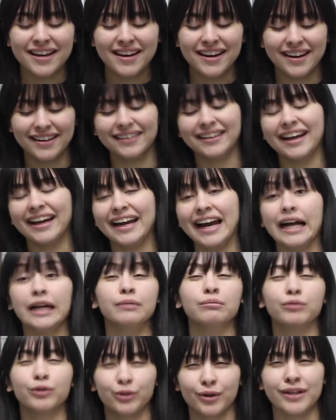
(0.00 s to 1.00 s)
and that
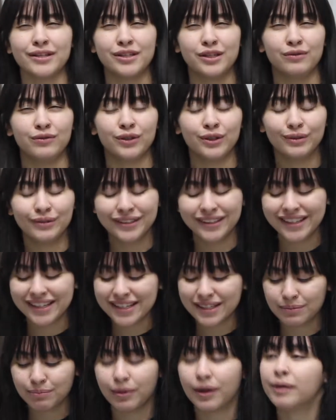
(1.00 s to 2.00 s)
I'm crazy for doing
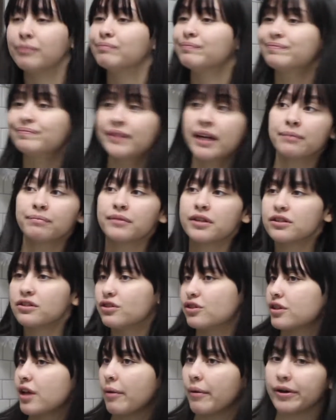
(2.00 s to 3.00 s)
this, but yeah, this is
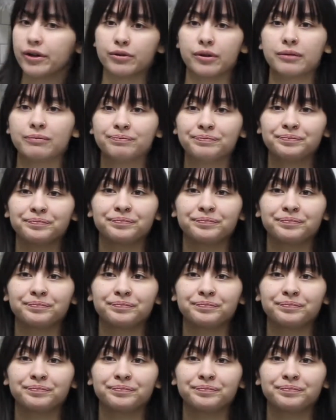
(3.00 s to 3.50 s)
just how I do it.